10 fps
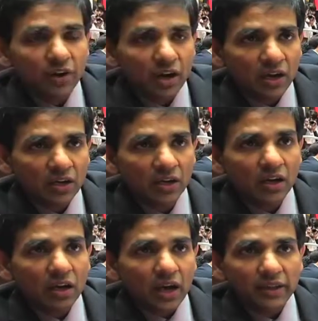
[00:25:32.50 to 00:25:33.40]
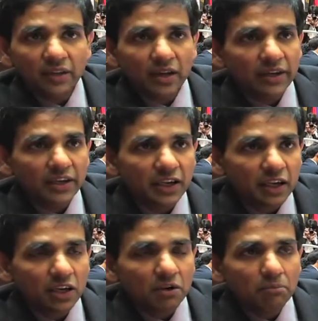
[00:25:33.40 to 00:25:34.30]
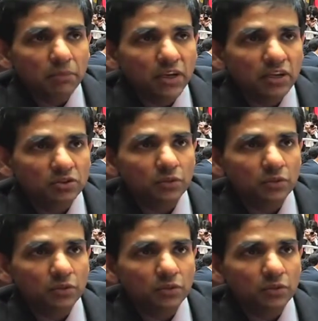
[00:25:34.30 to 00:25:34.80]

Iraq and they are getting billions